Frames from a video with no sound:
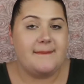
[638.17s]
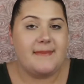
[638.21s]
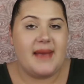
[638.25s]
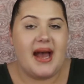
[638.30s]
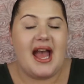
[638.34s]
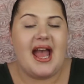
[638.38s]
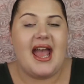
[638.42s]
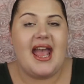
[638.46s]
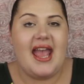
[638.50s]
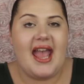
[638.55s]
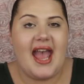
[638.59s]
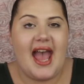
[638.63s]

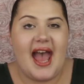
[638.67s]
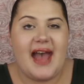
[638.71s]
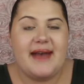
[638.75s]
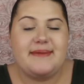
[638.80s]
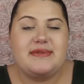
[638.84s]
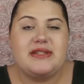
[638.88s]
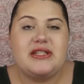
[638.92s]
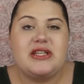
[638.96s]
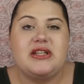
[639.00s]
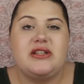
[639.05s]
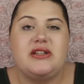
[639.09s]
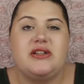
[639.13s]
my
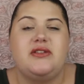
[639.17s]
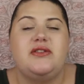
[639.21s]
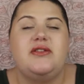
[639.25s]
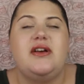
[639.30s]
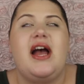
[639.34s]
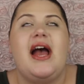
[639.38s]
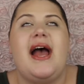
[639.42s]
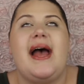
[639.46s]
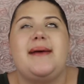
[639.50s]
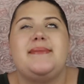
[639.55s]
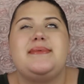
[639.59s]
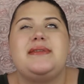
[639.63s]
absolute,
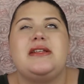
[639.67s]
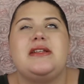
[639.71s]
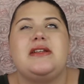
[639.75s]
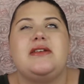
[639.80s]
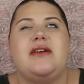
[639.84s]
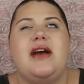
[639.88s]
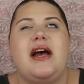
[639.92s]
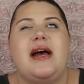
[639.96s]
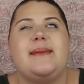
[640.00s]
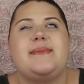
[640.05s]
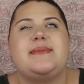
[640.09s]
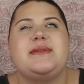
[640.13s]

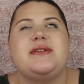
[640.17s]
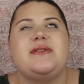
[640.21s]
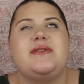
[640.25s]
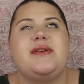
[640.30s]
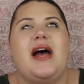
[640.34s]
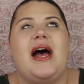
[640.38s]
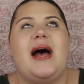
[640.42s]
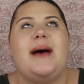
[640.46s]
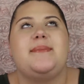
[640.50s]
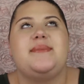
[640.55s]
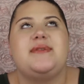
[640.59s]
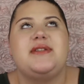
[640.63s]
absolute, absolute,
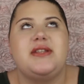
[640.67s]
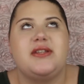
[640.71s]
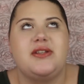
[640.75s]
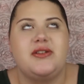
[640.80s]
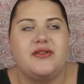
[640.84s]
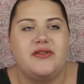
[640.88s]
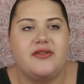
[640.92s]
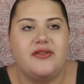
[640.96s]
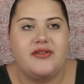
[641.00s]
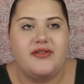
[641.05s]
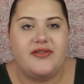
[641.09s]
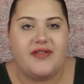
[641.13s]

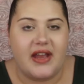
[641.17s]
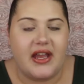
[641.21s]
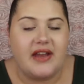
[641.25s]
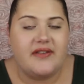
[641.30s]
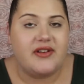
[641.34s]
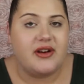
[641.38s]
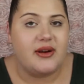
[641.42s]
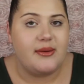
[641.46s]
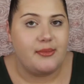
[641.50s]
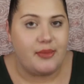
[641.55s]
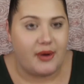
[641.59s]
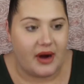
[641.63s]
absolute
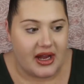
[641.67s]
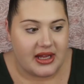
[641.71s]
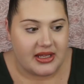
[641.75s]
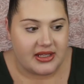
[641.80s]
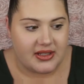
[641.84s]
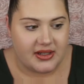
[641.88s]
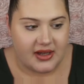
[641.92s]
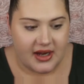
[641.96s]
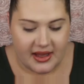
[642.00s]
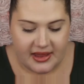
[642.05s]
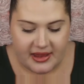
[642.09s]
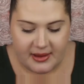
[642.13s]
favorite
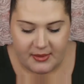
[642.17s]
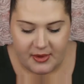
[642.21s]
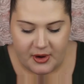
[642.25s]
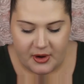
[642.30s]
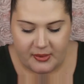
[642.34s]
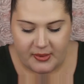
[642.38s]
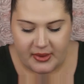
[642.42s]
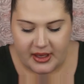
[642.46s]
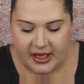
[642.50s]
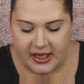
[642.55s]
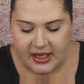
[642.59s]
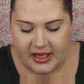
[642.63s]
bronzer at the
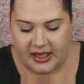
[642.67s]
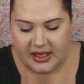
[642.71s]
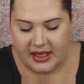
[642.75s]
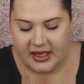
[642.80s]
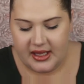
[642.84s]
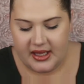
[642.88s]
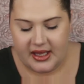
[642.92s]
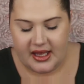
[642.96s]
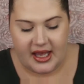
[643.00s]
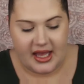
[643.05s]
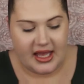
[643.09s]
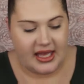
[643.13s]
moment
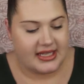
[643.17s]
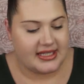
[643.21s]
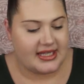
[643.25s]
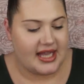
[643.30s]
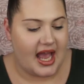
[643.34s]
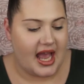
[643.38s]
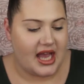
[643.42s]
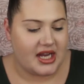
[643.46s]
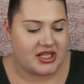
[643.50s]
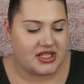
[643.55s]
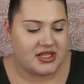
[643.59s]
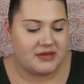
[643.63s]
is
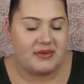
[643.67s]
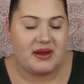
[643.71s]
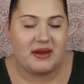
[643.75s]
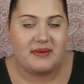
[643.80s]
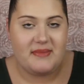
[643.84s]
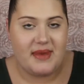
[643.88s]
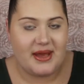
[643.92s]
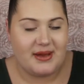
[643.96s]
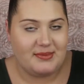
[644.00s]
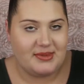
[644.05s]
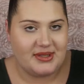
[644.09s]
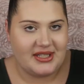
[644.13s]
actually by
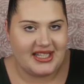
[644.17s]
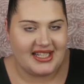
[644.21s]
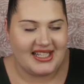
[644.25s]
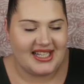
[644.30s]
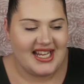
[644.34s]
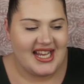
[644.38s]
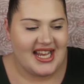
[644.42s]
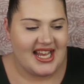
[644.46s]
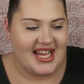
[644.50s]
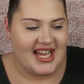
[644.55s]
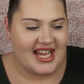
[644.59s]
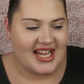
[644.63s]

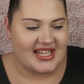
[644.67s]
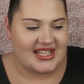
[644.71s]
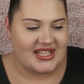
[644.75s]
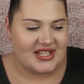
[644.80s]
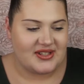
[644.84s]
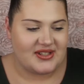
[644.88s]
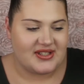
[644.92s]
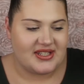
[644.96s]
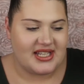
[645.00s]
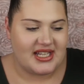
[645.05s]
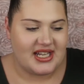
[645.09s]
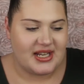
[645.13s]
Maybelline. It's
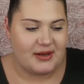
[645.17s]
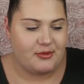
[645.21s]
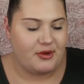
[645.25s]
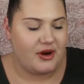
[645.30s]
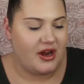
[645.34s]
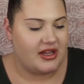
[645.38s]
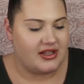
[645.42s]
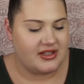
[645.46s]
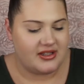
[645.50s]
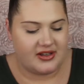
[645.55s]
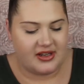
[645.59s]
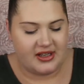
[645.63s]
their City
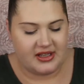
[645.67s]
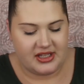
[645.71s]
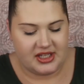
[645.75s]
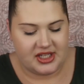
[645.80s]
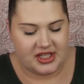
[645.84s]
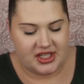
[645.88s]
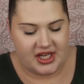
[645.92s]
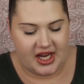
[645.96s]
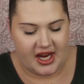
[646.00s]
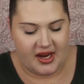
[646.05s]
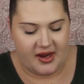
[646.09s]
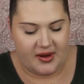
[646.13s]
Bronzer in the
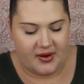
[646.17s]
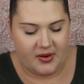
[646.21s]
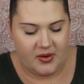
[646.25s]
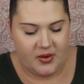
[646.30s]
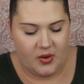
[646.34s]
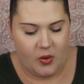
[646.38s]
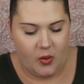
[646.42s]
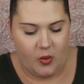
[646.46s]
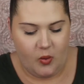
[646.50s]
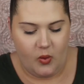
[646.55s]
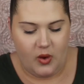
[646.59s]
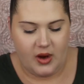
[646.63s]
shade
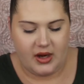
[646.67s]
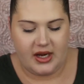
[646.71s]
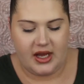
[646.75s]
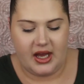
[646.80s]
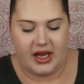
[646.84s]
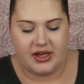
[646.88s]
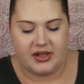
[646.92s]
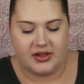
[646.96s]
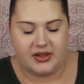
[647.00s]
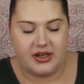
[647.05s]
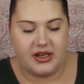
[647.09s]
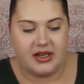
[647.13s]
one
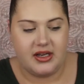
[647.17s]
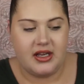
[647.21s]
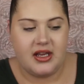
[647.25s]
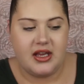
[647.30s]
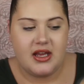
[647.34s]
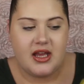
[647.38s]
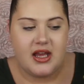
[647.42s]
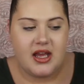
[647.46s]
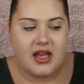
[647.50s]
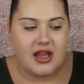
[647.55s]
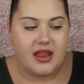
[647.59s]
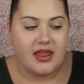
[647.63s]
hundred.
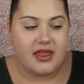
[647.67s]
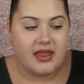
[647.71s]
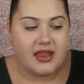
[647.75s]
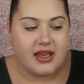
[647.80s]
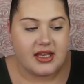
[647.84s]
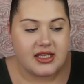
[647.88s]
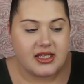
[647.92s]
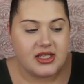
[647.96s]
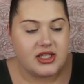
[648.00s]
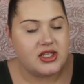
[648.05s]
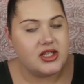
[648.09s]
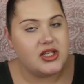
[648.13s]

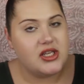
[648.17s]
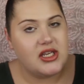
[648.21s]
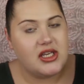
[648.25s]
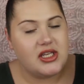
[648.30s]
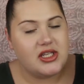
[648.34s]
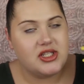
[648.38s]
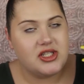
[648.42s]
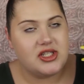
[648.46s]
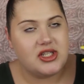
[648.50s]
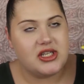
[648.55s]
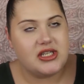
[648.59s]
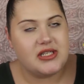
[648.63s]
This
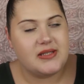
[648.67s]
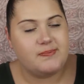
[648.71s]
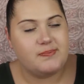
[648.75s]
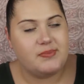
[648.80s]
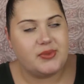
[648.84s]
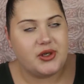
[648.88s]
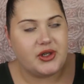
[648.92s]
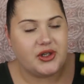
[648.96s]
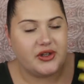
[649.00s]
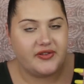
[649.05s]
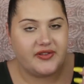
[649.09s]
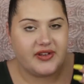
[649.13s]
is just
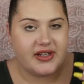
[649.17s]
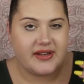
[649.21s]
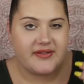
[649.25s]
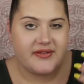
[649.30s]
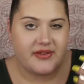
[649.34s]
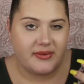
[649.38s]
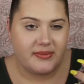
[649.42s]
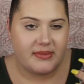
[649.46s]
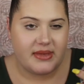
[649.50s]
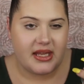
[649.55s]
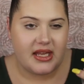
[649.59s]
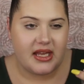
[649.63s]
perfect
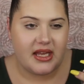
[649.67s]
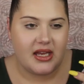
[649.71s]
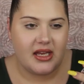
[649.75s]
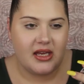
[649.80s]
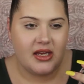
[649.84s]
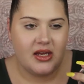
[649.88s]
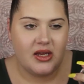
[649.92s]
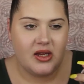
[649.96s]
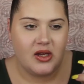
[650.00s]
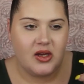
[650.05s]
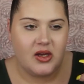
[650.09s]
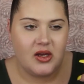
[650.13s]
for
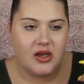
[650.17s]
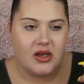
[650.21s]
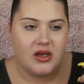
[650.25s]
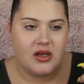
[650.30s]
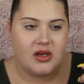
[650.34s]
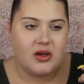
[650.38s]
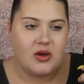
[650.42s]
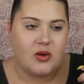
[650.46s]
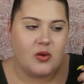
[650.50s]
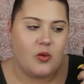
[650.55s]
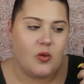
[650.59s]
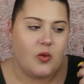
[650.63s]
me
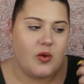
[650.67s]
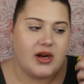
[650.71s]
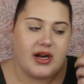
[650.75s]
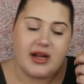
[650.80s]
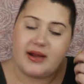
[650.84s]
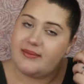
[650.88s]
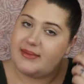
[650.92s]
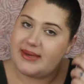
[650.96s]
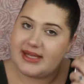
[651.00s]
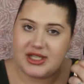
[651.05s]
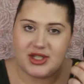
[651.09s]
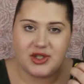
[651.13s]
when
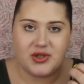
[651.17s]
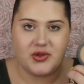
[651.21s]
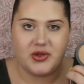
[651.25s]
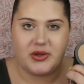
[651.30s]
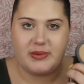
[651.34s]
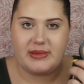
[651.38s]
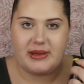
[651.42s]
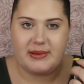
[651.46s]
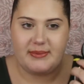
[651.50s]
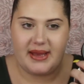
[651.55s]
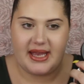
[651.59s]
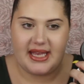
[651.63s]
I'm
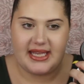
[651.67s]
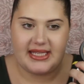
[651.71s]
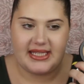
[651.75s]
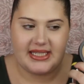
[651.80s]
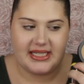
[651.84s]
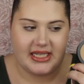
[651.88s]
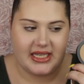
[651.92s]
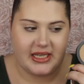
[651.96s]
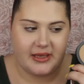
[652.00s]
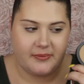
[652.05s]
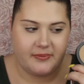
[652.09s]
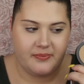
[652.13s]
extremely
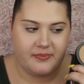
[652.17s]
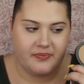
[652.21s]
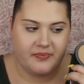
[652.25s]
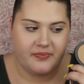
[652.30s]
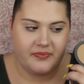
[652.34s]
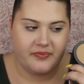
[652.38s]
pasty.